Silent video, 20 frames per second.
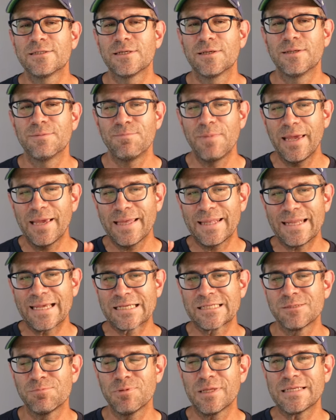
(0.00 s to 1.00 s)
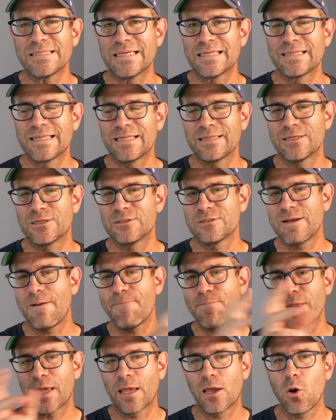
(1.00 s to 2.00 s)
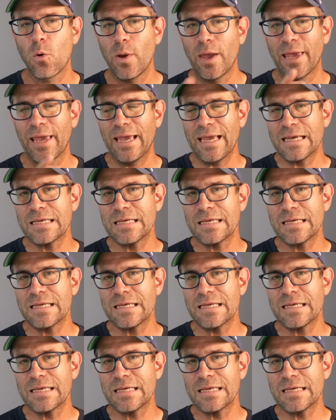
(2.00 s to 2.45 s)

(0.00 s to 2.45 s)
to make it explicit that there's something going